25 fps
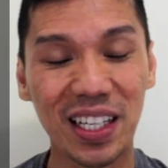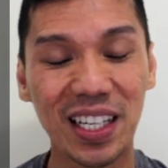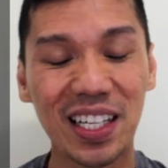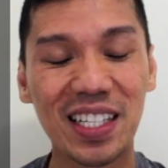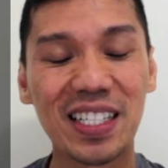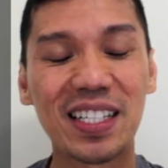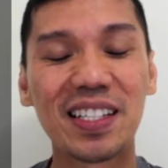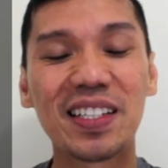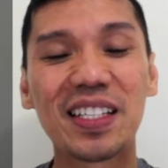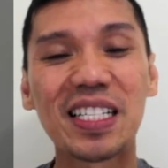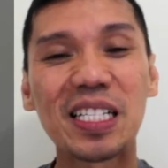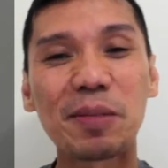
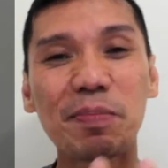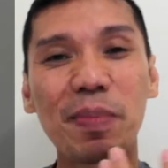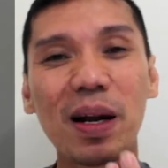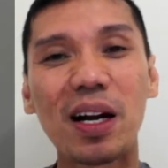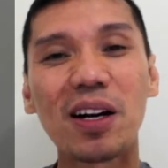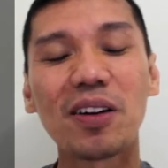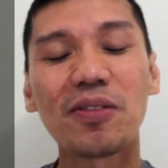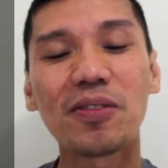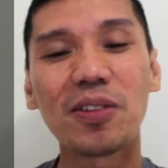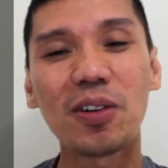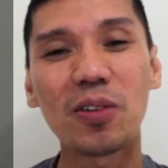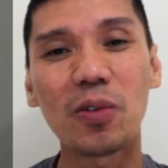So this
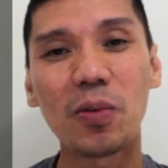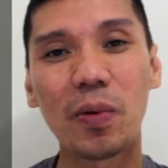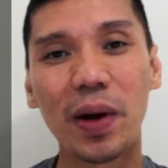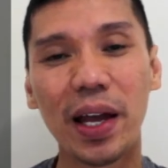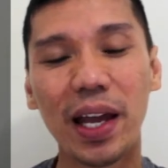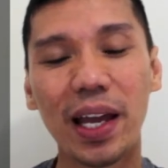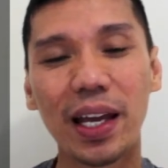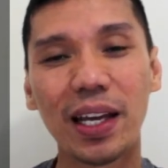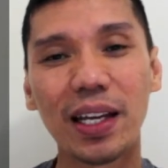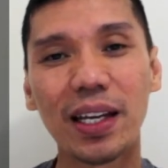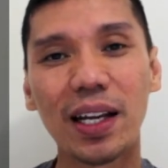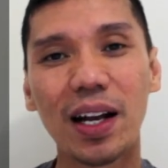powerful
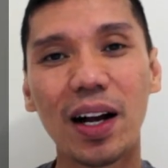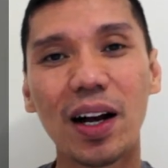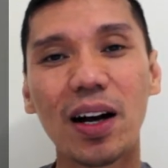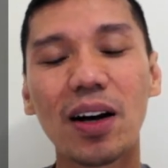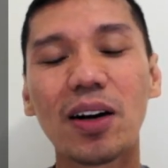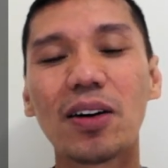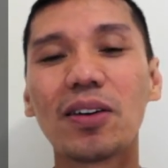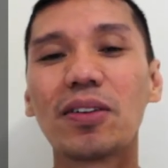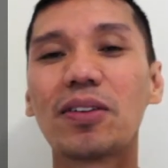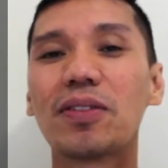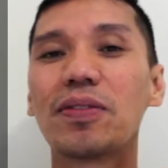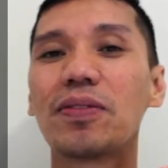way
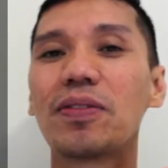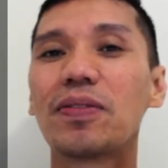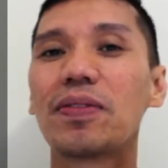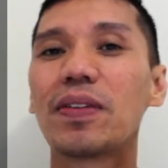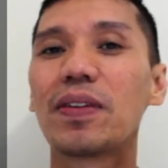of